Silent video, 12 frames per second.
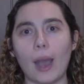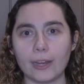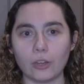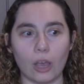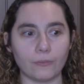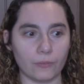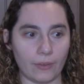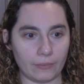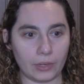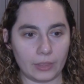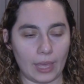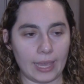mind off of
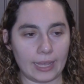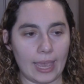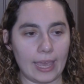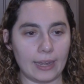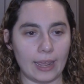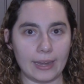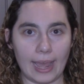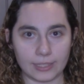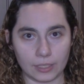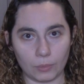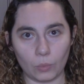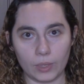everything, and
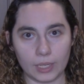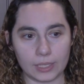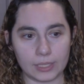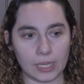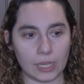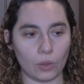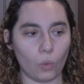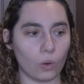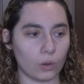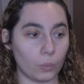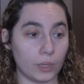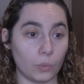that's something we get to see.
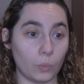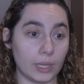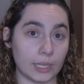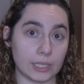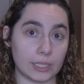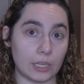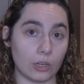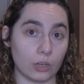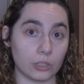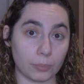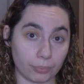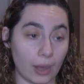Or we get to see
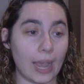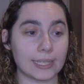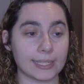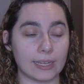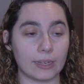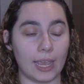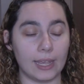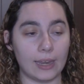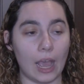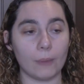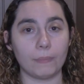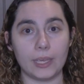her depressed
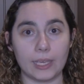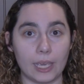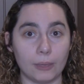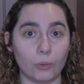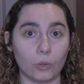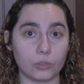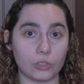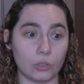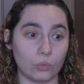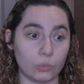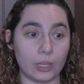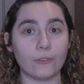and not being able
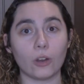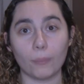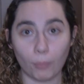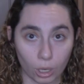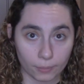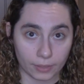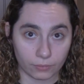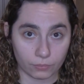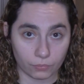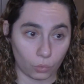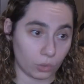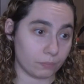to leave her
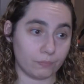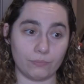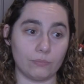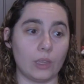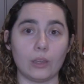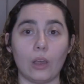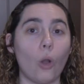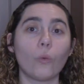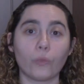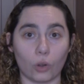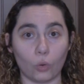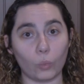apartment for
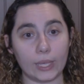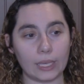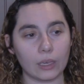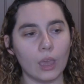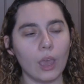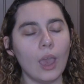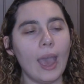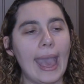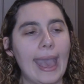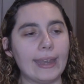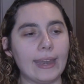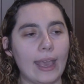over a week,
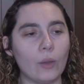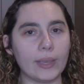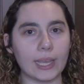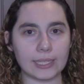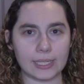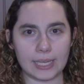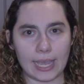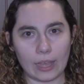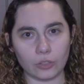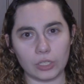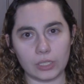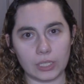and we get to see
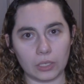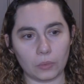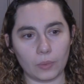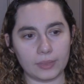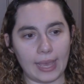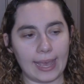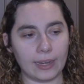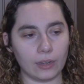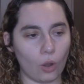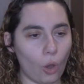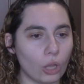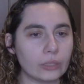how she's dealing with that,
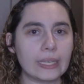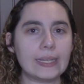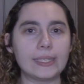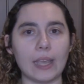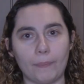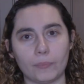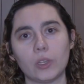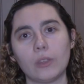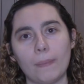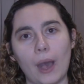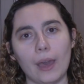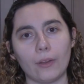and it all leads up to
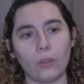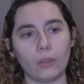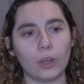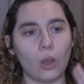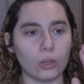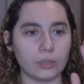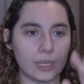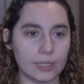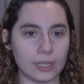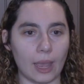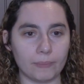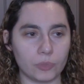the bottle. It all
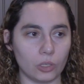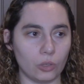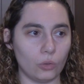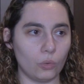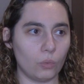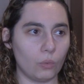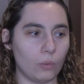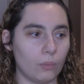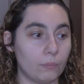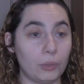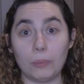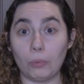leads up to
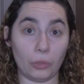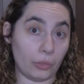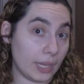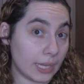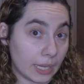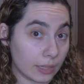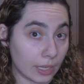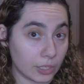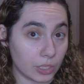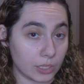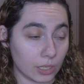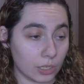people thinking
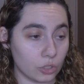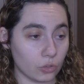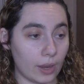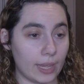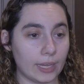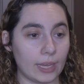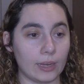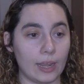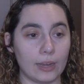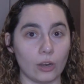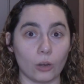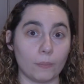that she's gonna drink,
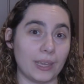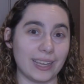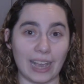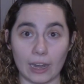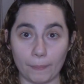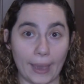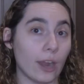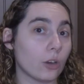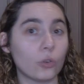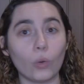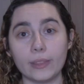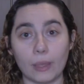and her being kind of
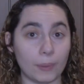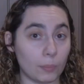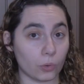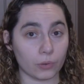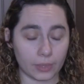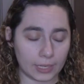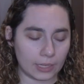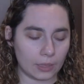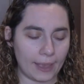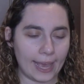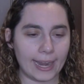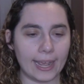paranoid that people are
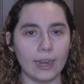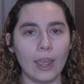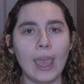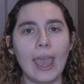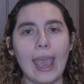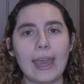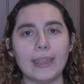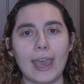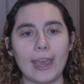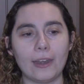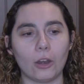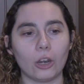thinking about it, and
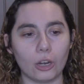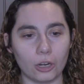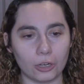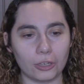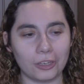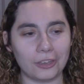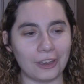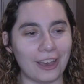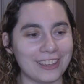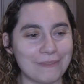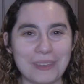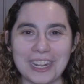then her
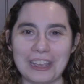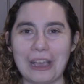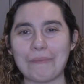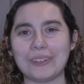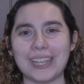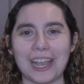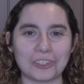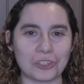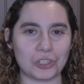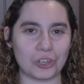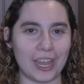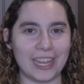meeting up with
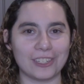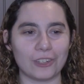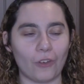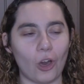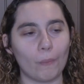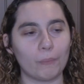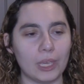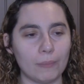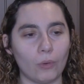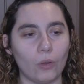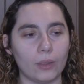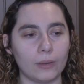Doctor Strange of all
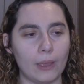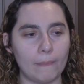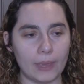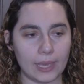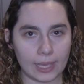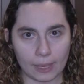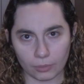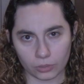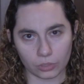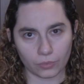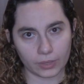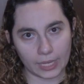people, and being
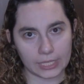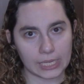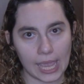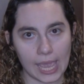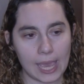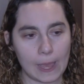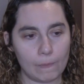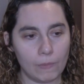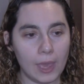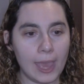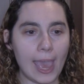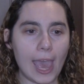able to relate to him, and